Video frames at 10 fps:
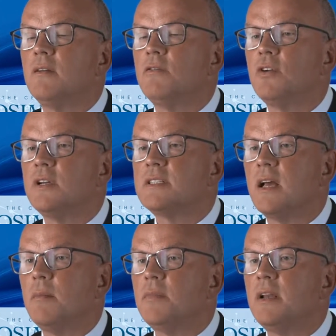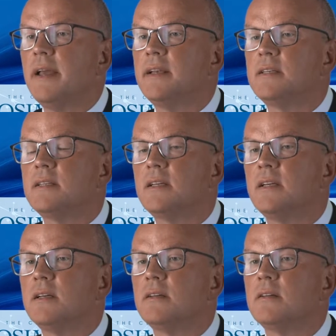for example, at
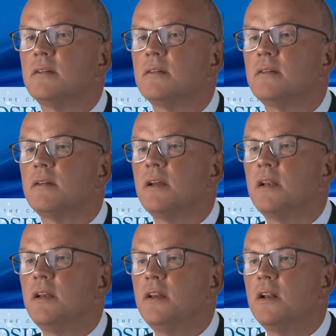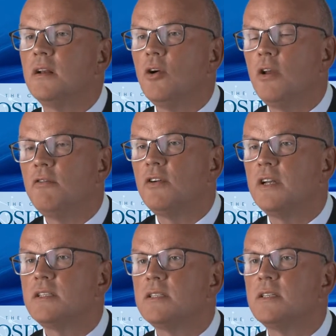clinical
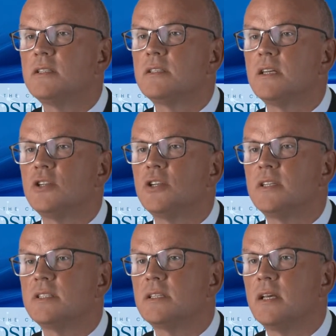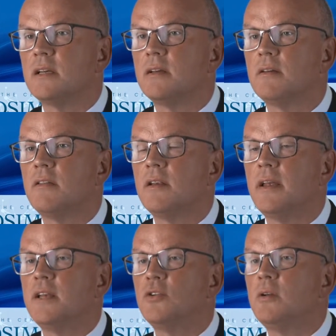conferences such as the
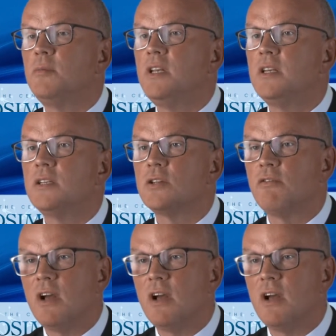annual meetings of